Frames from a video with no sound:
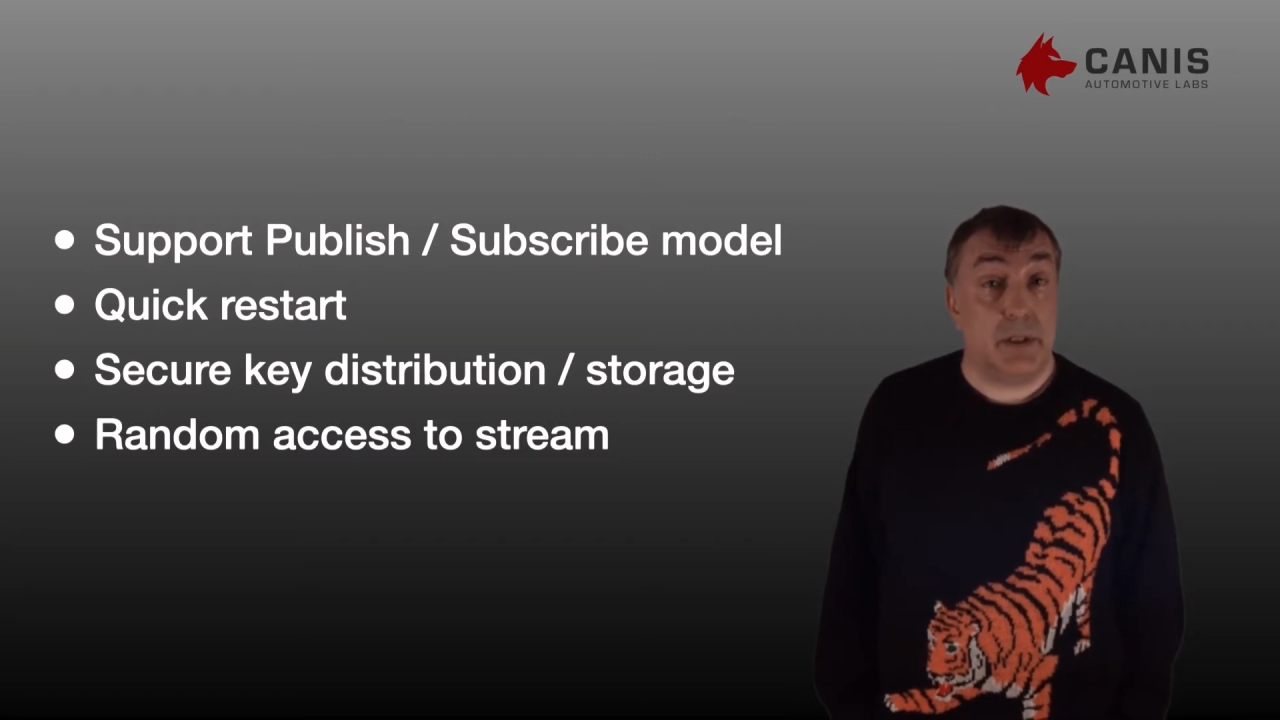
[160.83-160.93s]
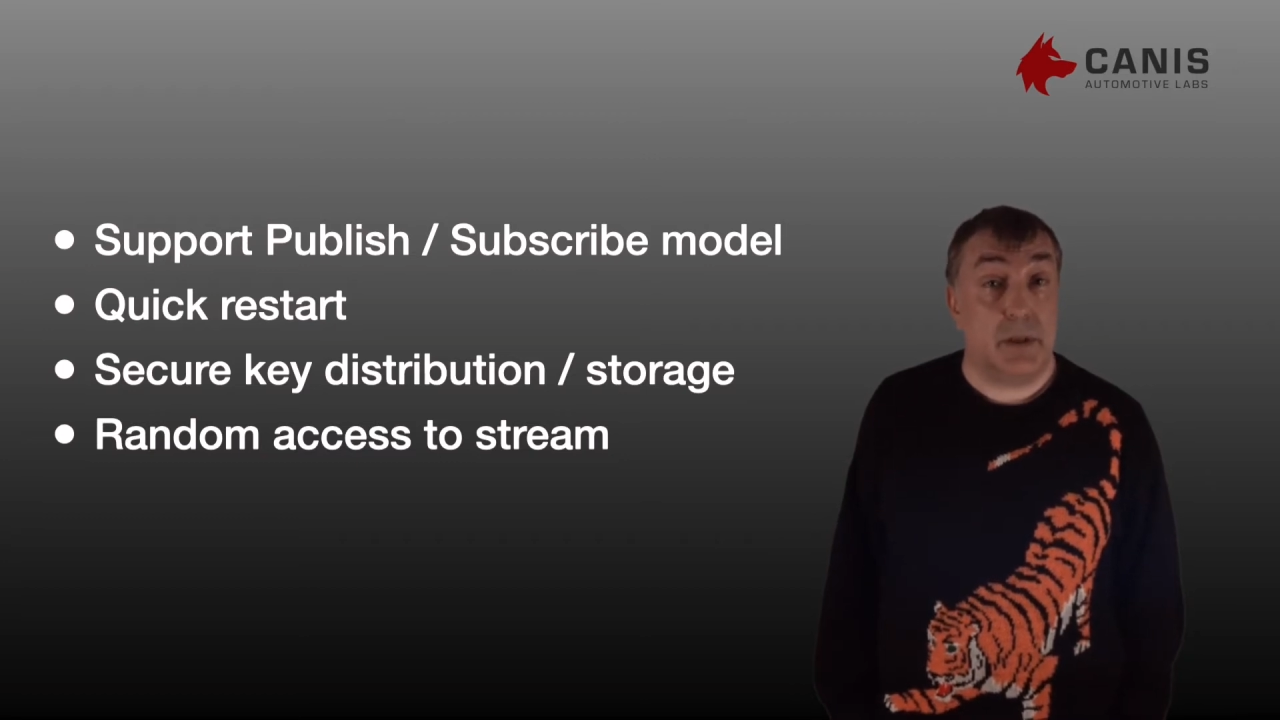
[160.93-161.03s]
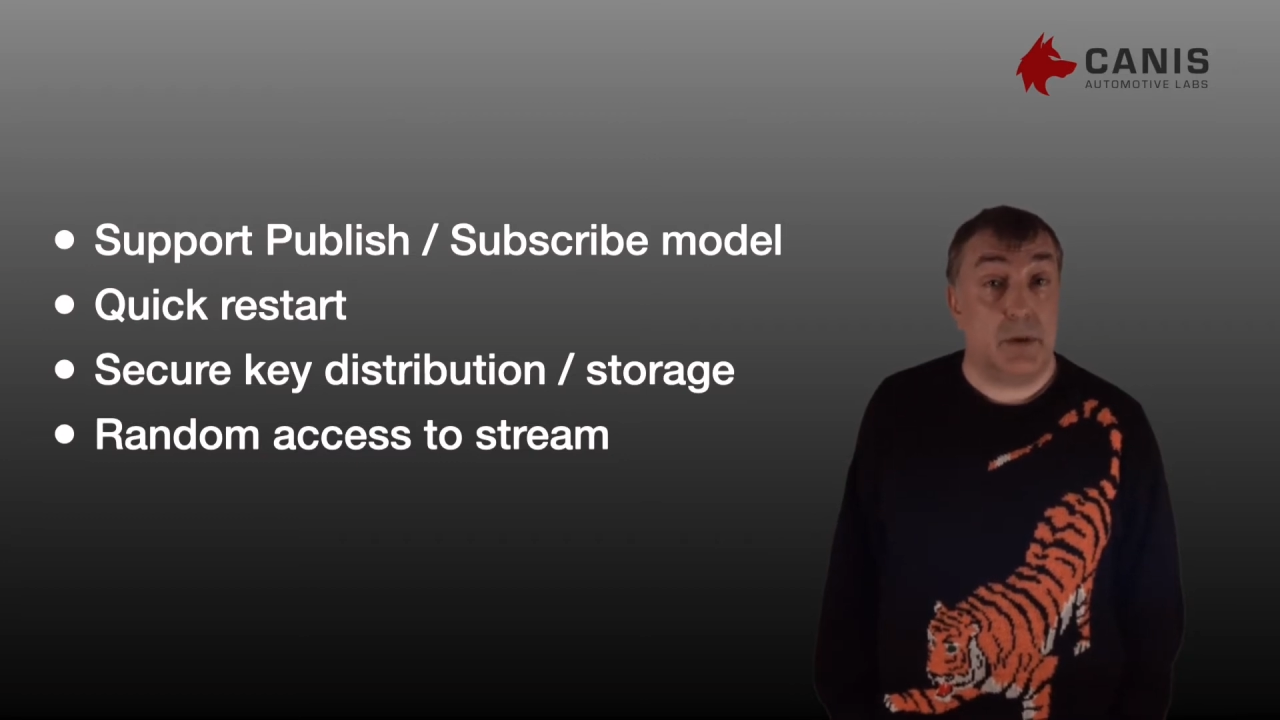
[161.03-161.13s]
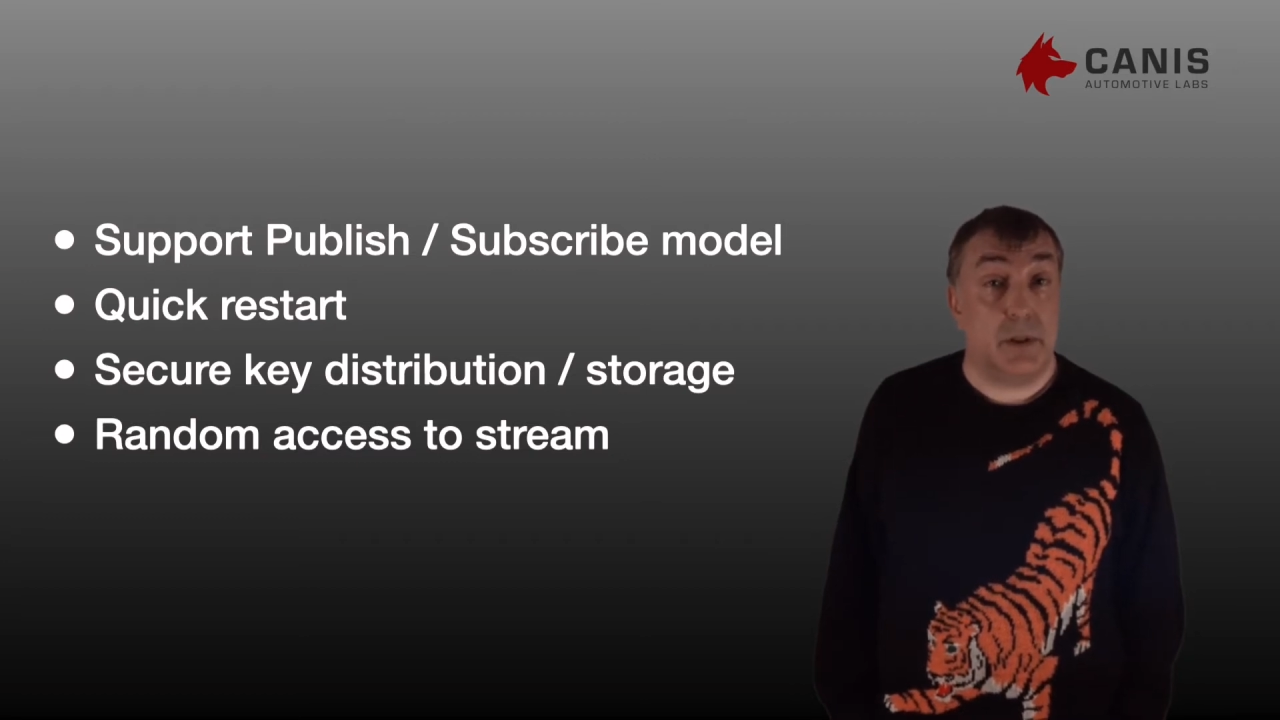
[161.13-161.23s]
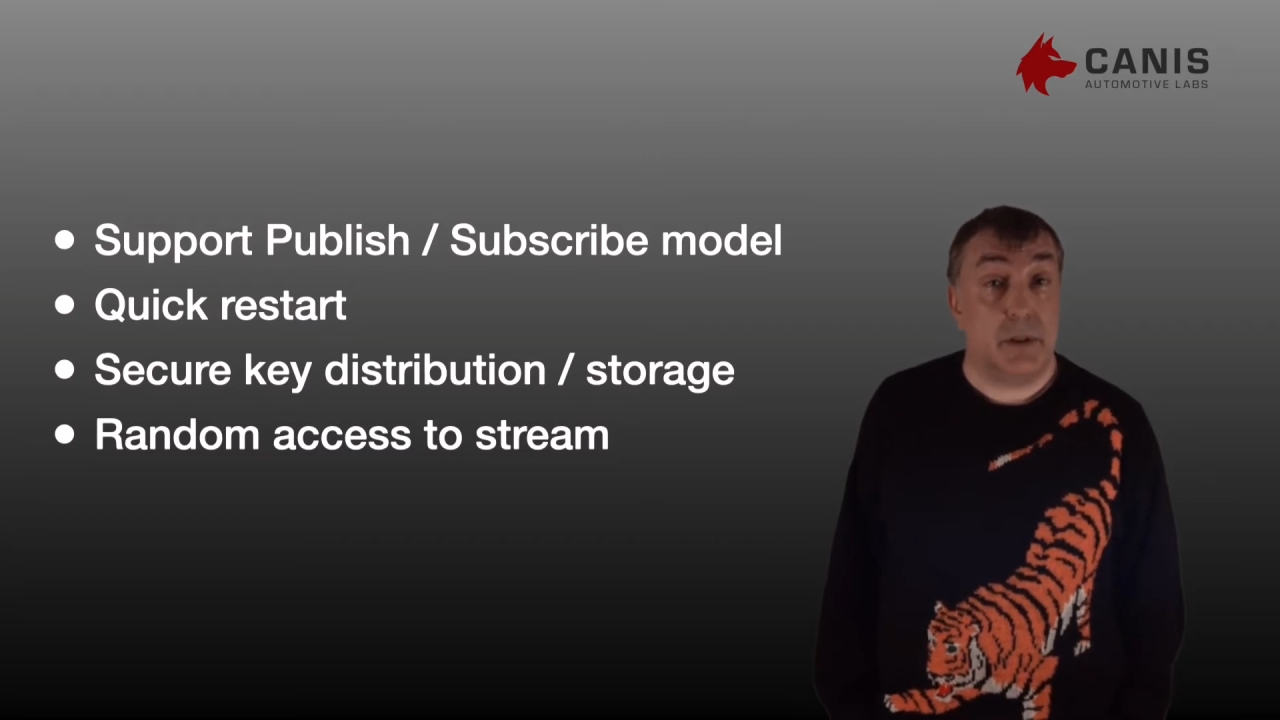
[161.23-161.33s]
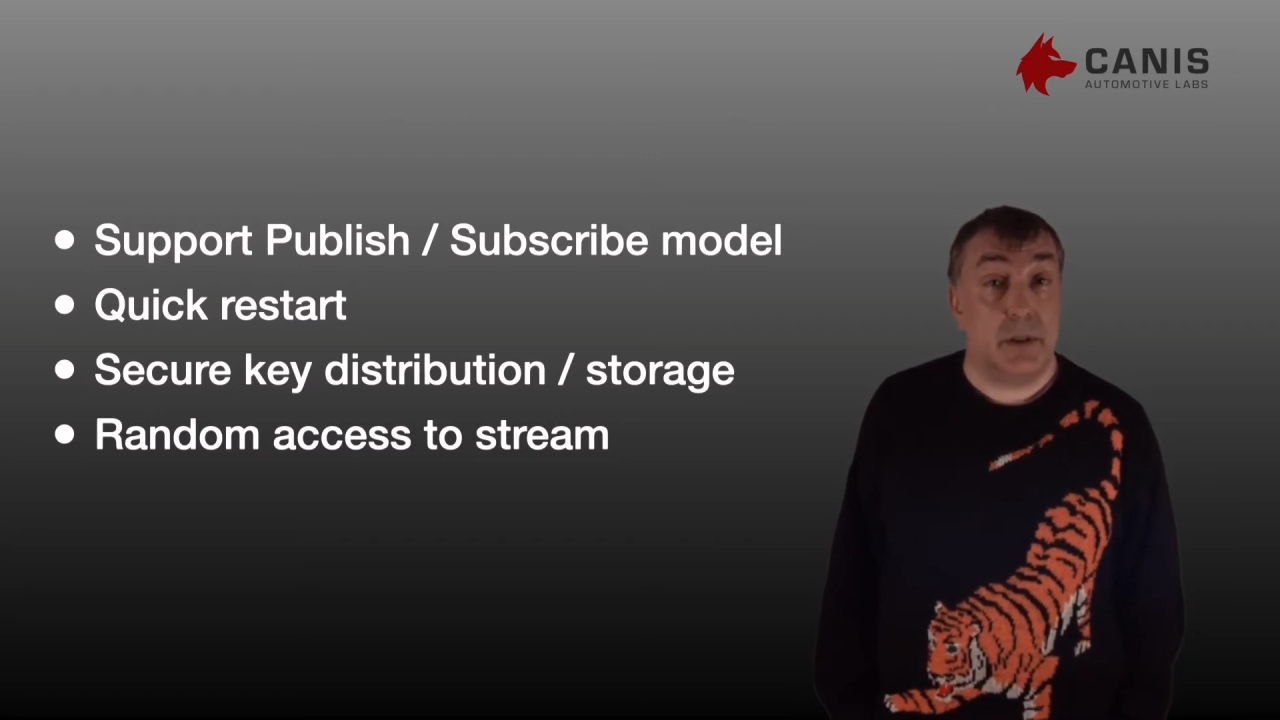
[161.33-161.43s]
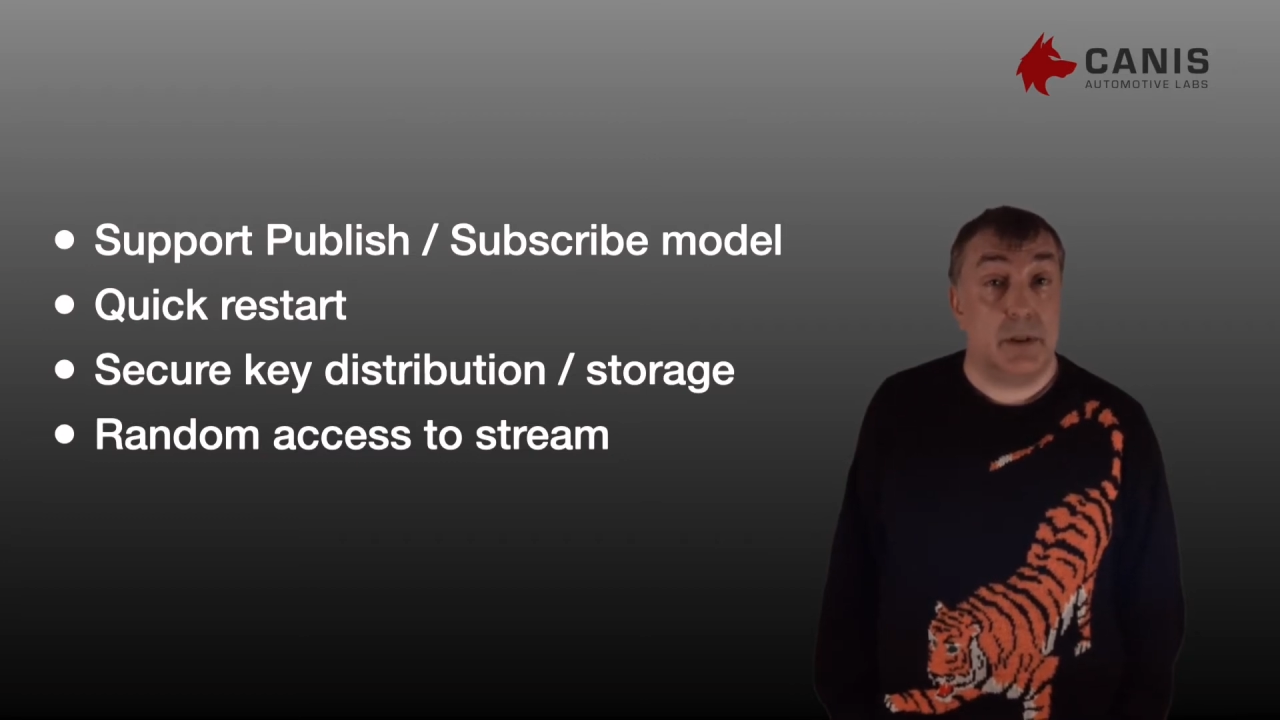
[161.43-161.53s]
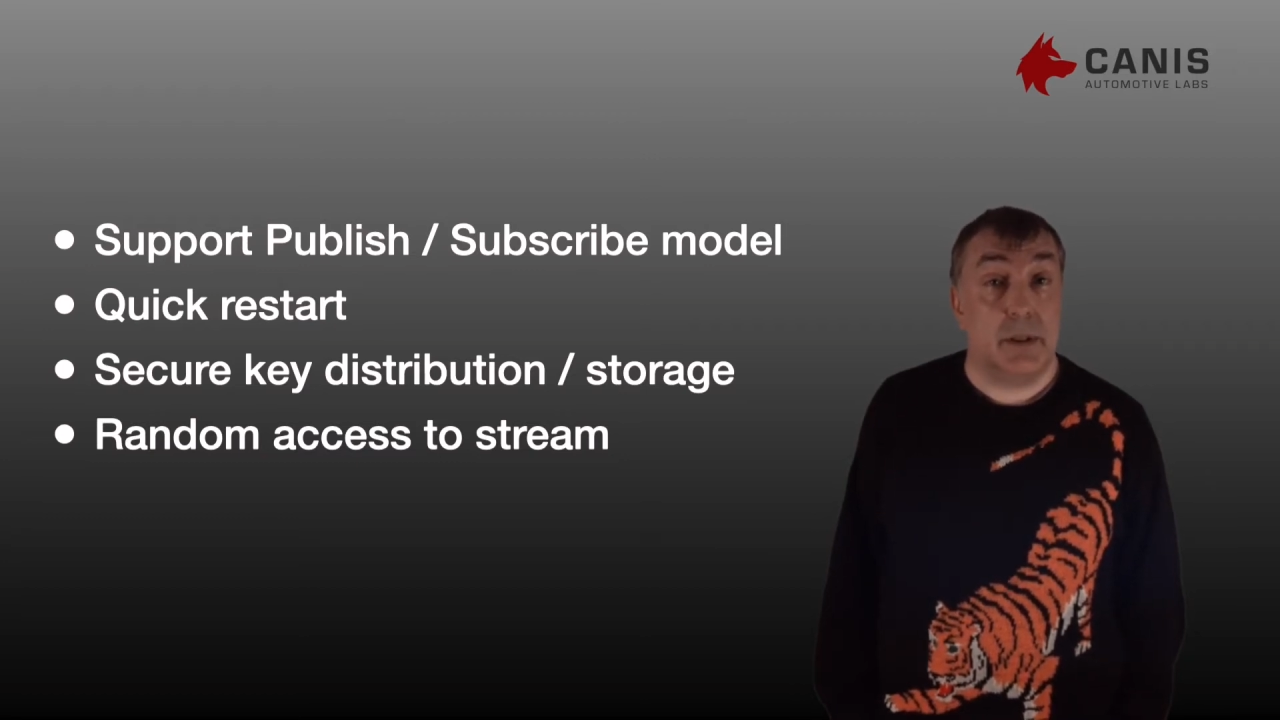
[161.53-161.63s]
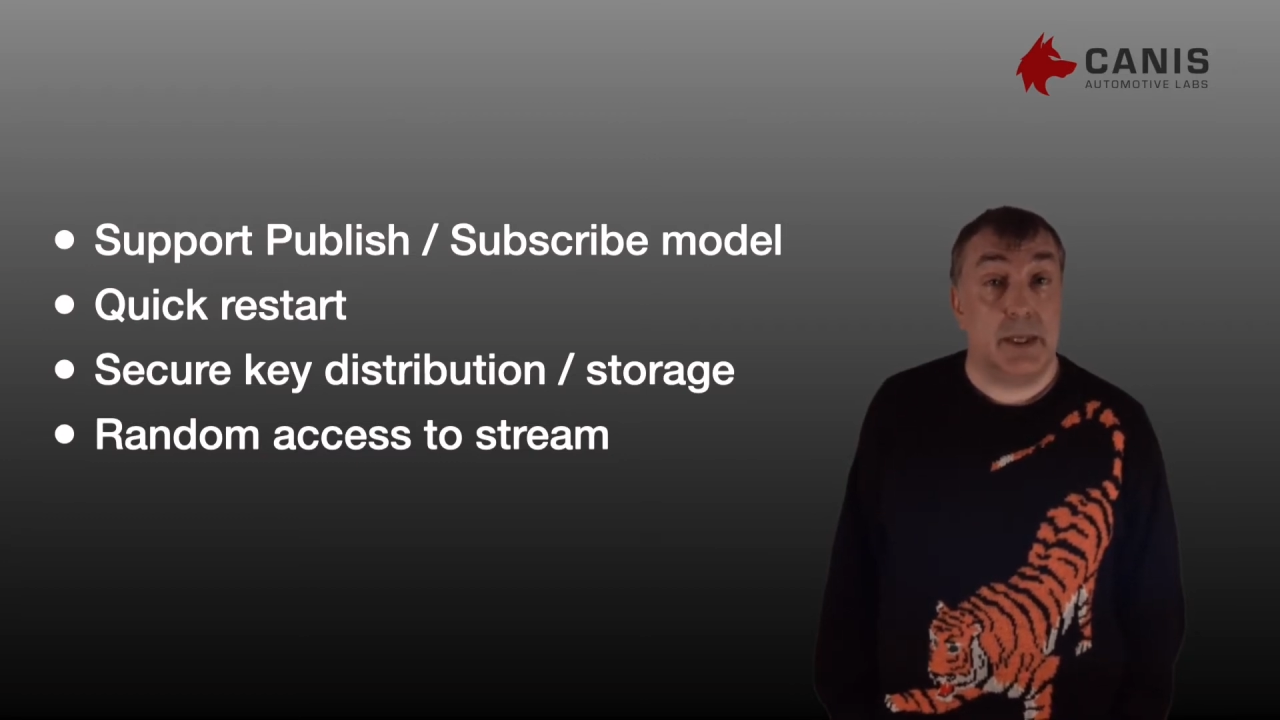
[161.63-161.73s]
solutions.